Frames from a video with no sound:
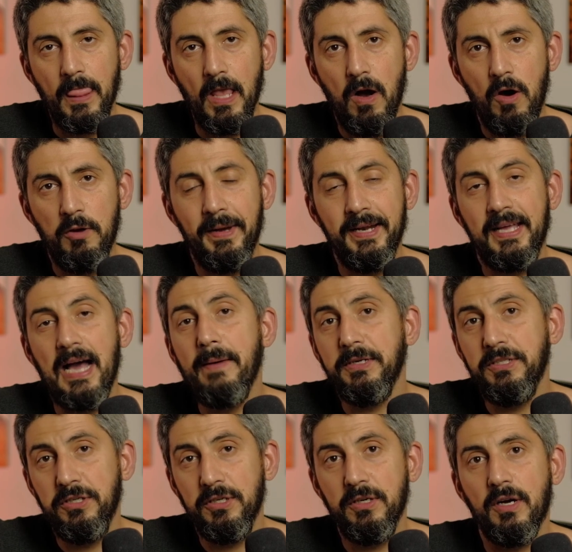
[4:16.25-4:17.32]

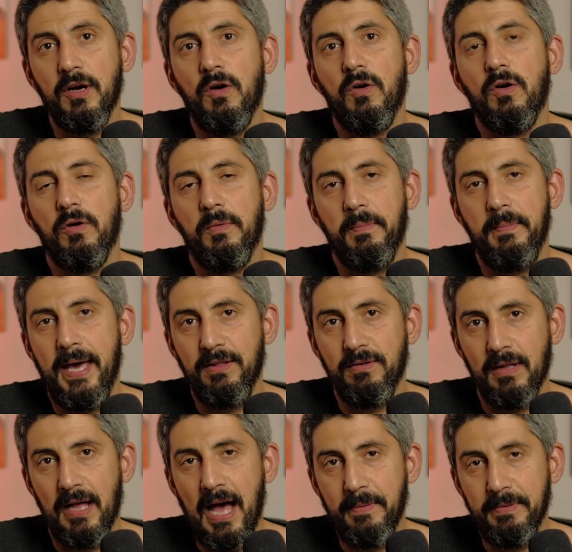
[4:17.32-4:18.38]
aperture or
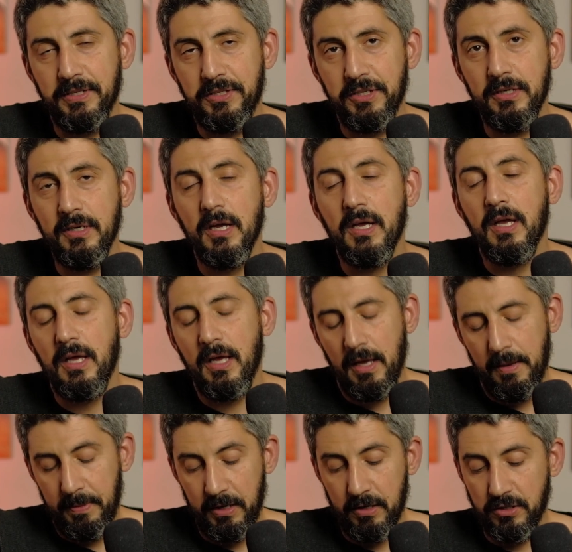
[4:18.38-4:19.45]
manual aperture,
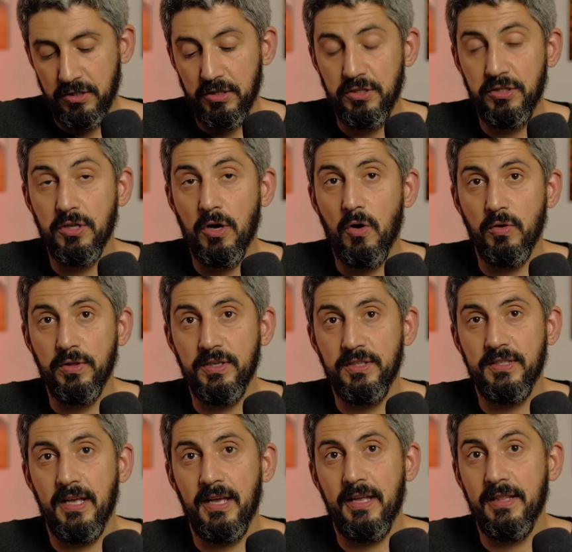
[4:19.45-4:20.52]
because there's
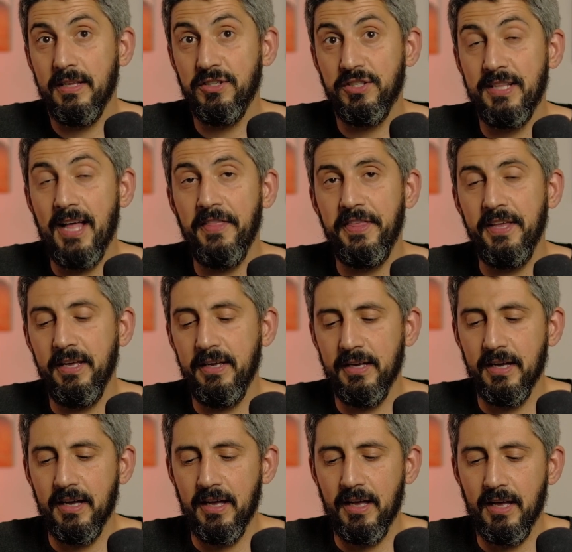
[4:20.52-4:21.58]
nothing
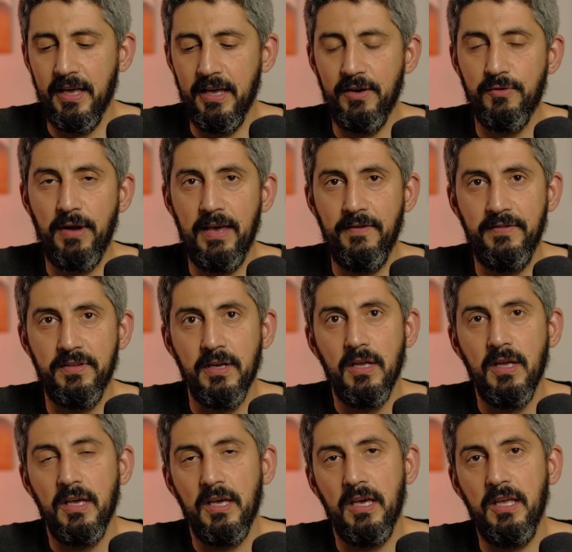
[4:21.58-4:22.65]
engraved
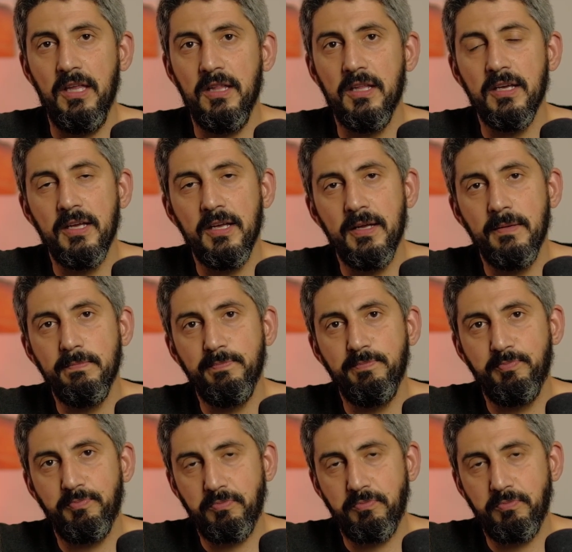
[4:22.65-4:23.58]
in the